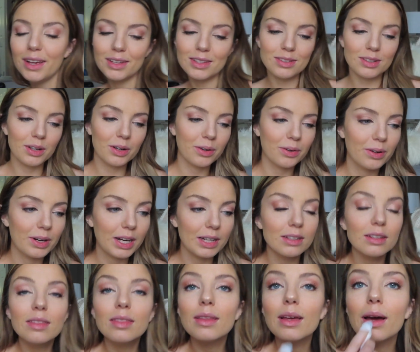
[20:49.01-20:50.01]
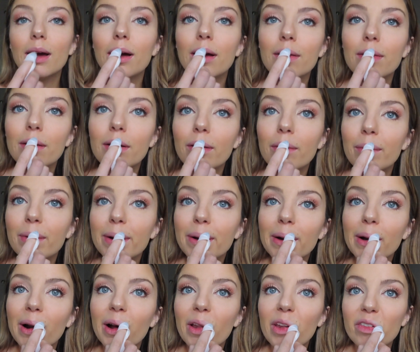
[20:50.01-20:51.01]
So I did that, and then I'm gonna
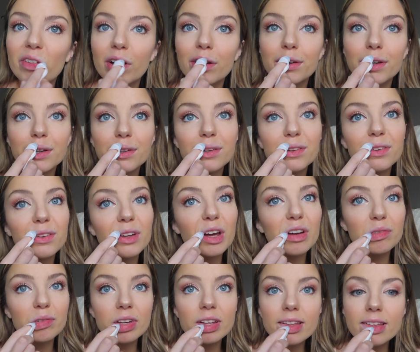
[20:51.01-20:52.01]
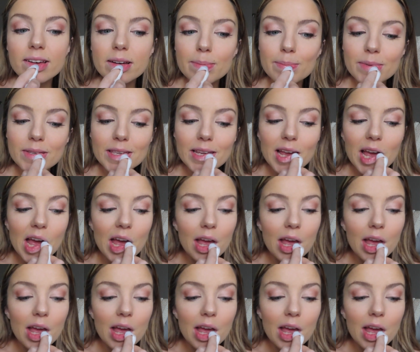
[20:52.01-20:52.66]
make sure all the foundation's off my lips.